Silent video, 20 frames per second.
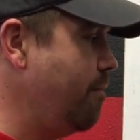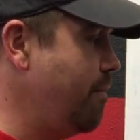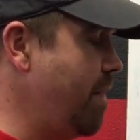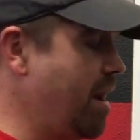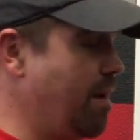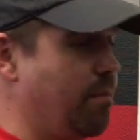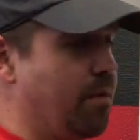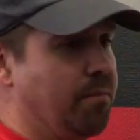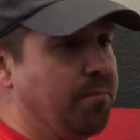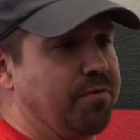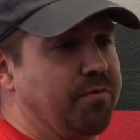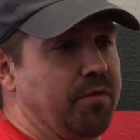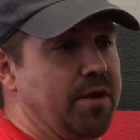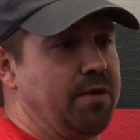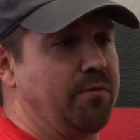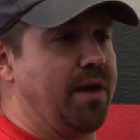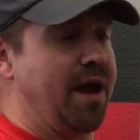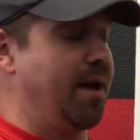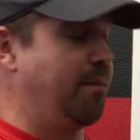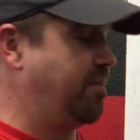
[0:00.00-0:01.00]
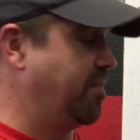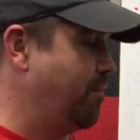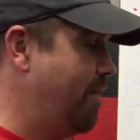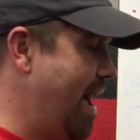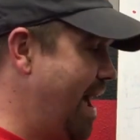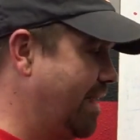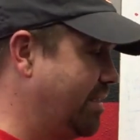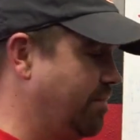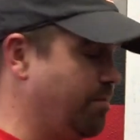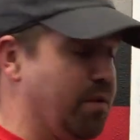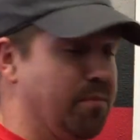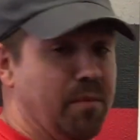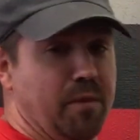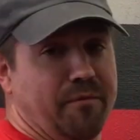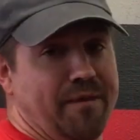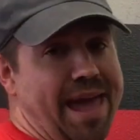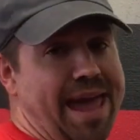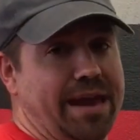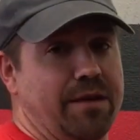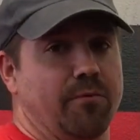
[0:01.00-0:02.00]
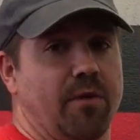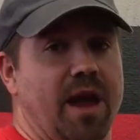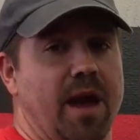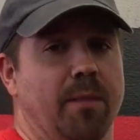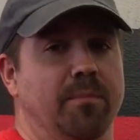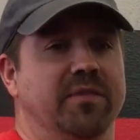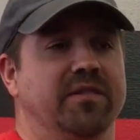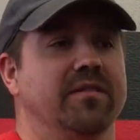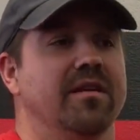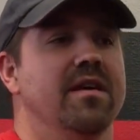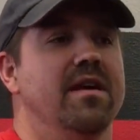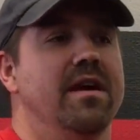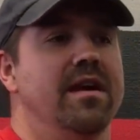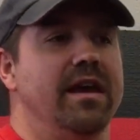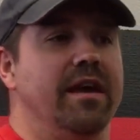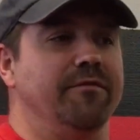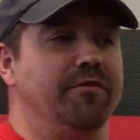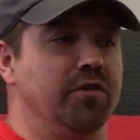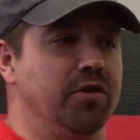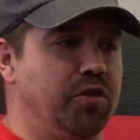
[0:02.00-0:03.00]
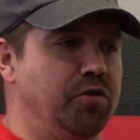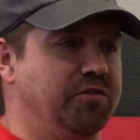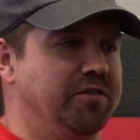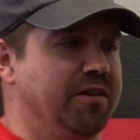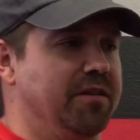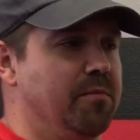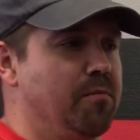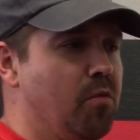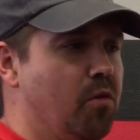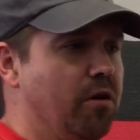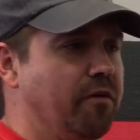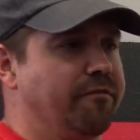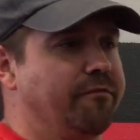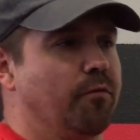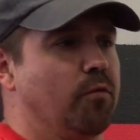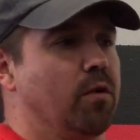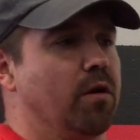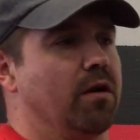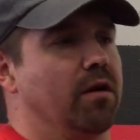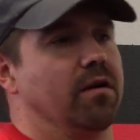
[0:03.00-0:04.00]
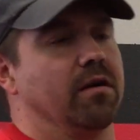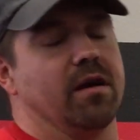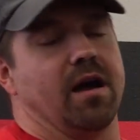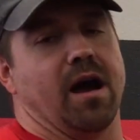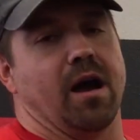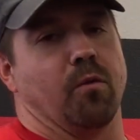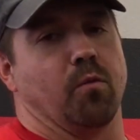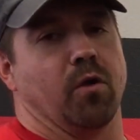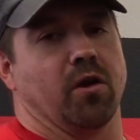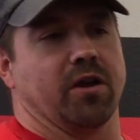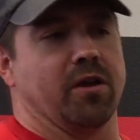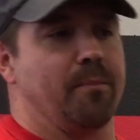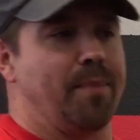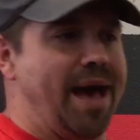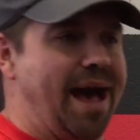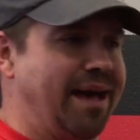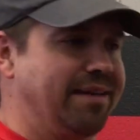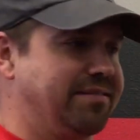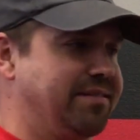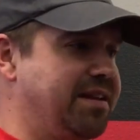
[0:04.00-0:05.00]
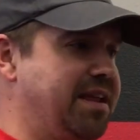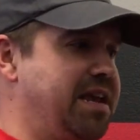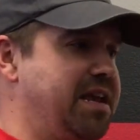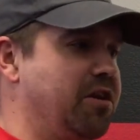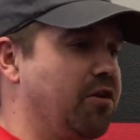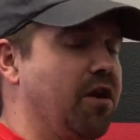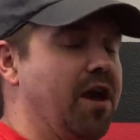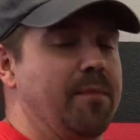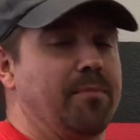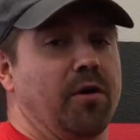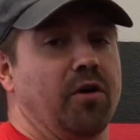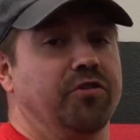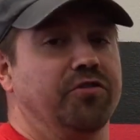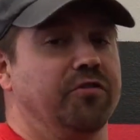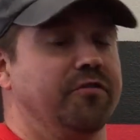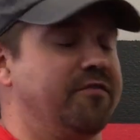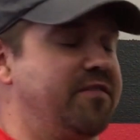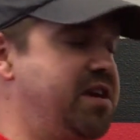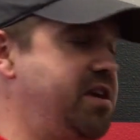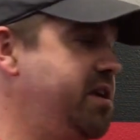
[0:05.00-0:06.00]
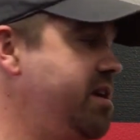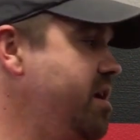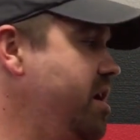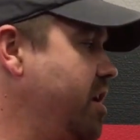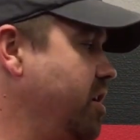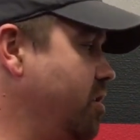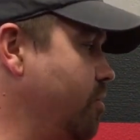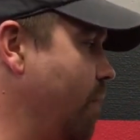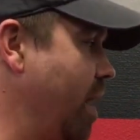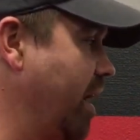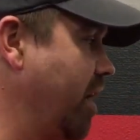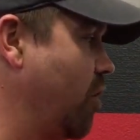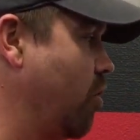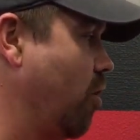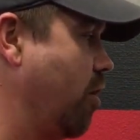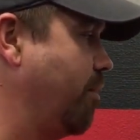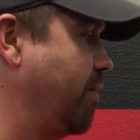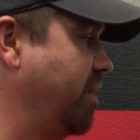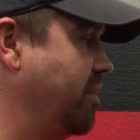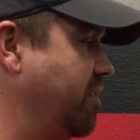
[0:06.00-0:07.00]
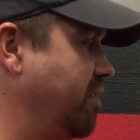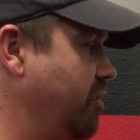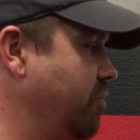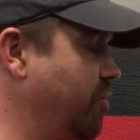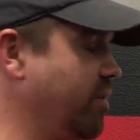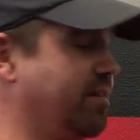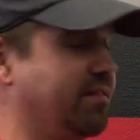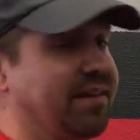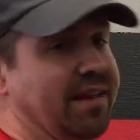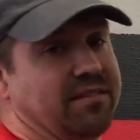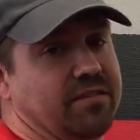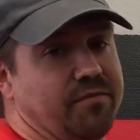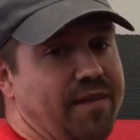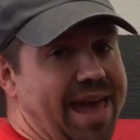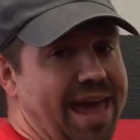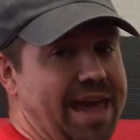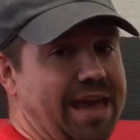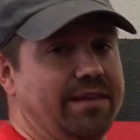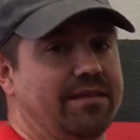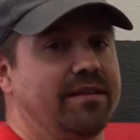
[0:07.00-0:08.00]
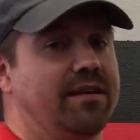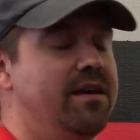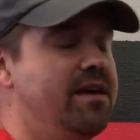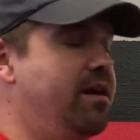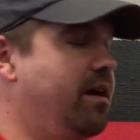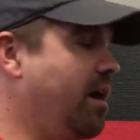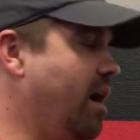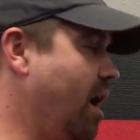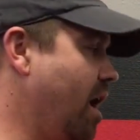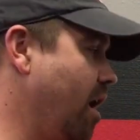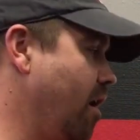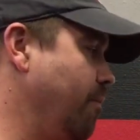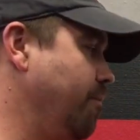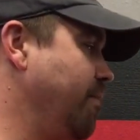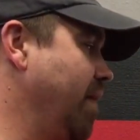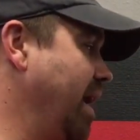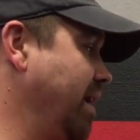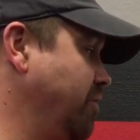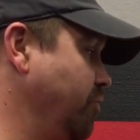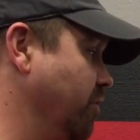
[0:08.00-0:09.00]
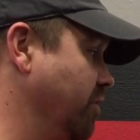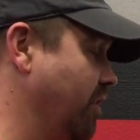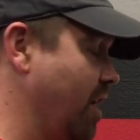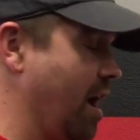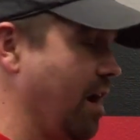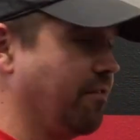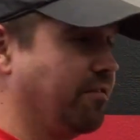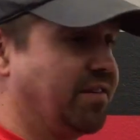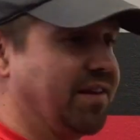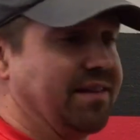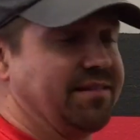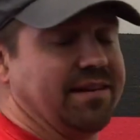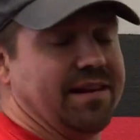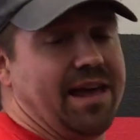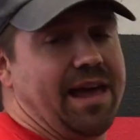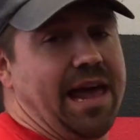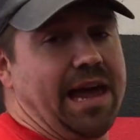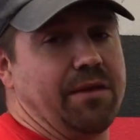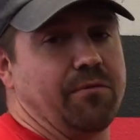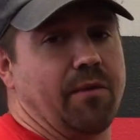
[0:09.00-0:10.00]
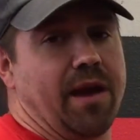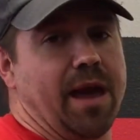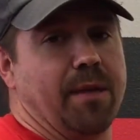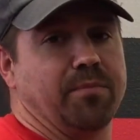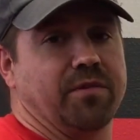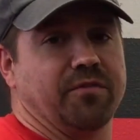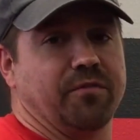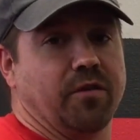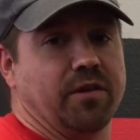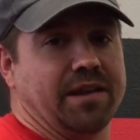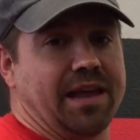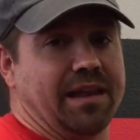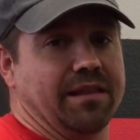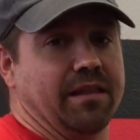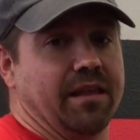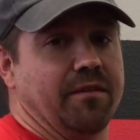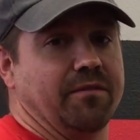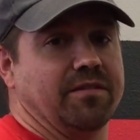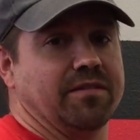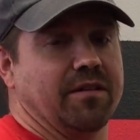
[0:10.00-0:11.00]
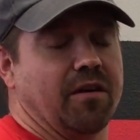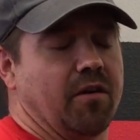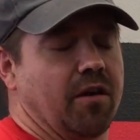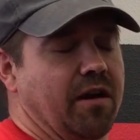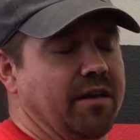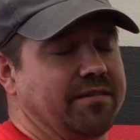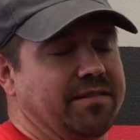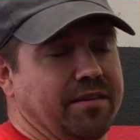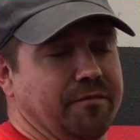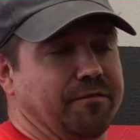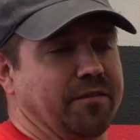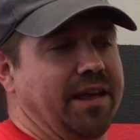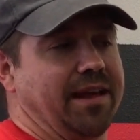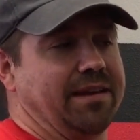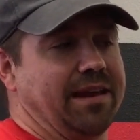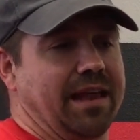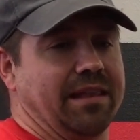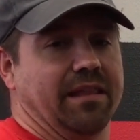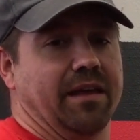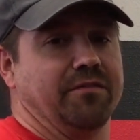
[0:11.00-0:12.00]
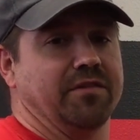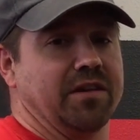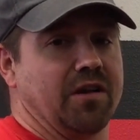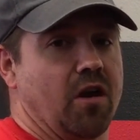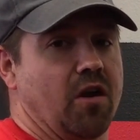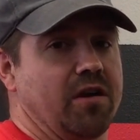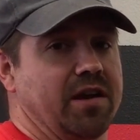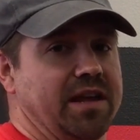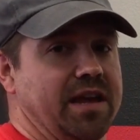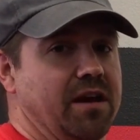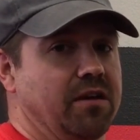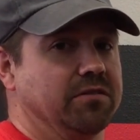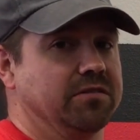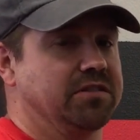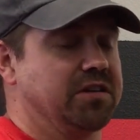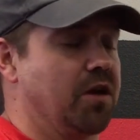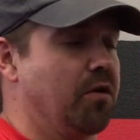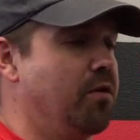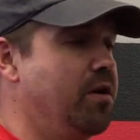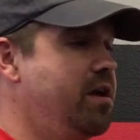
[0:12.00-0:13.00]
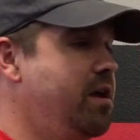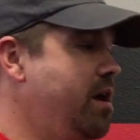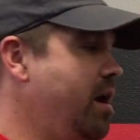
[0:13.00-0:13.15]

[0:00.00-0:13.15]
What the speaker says: minimum 3 reps, maximum of 8 reps. If you're using them more for work capacity or hypertrophy, you might go up into doing sets of 8. I do a lot of sets at 8 reps for deadlifts or stiff leg deadlifts and RDL. So